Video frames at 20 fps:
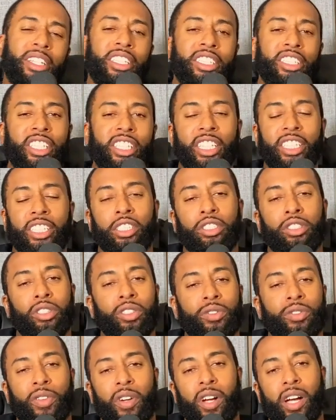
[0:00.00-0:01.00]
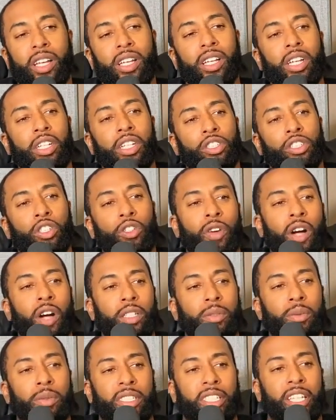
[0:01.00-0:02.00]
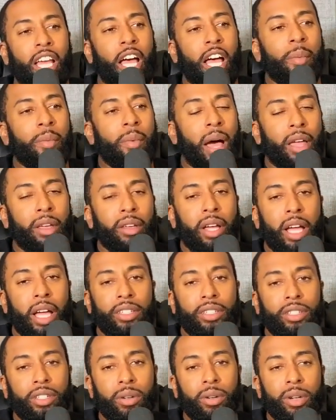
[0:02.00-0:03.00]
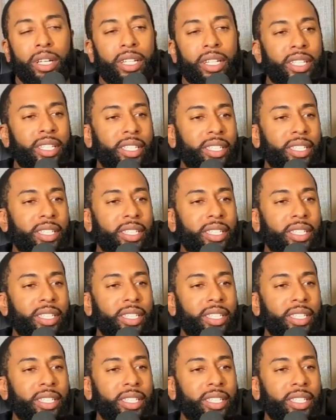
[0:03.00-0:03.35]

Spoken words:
and Jessica Trufant. Trufants, what's up? How you guys doing?